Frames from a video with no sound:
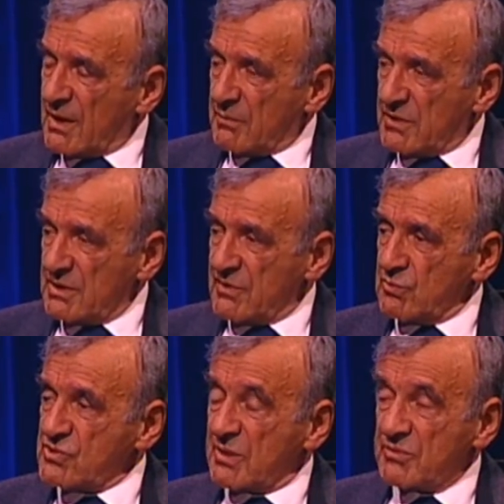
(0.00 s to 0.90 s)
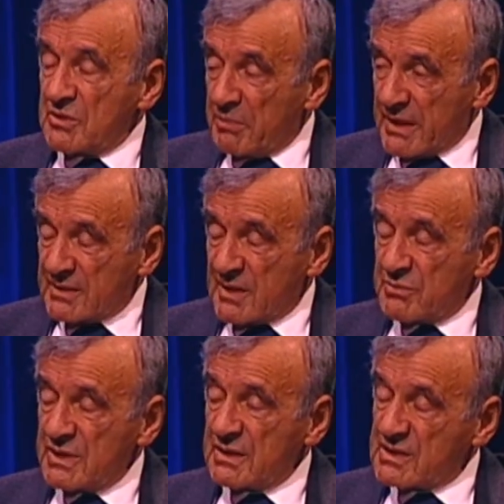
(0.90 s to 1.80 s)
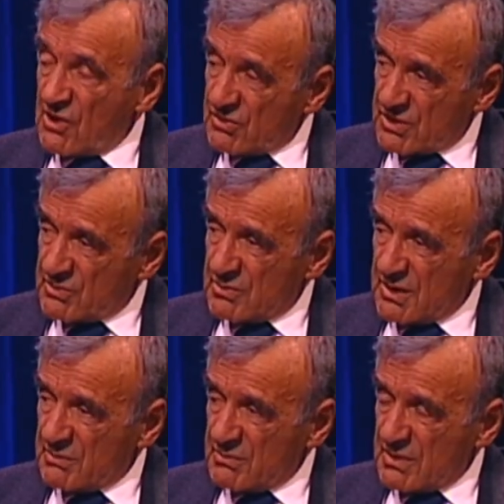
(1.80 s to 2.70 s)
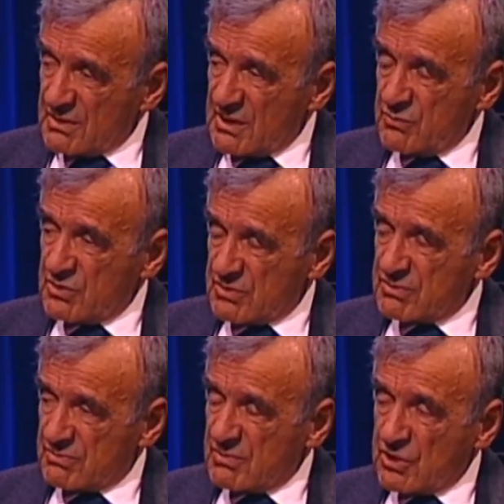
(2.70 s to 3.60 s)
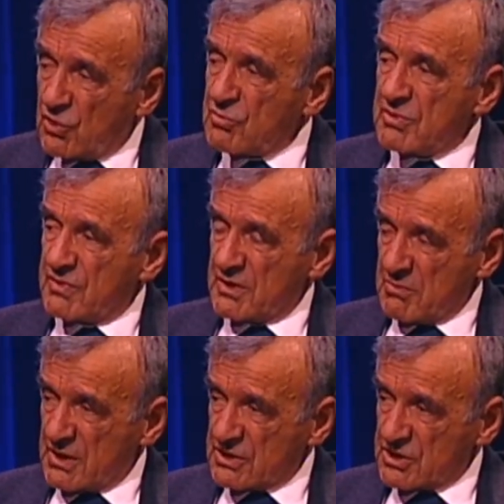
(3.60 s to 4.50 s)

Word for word: But if I do something bad, I bring dishonor to them, and that would annoy me very much.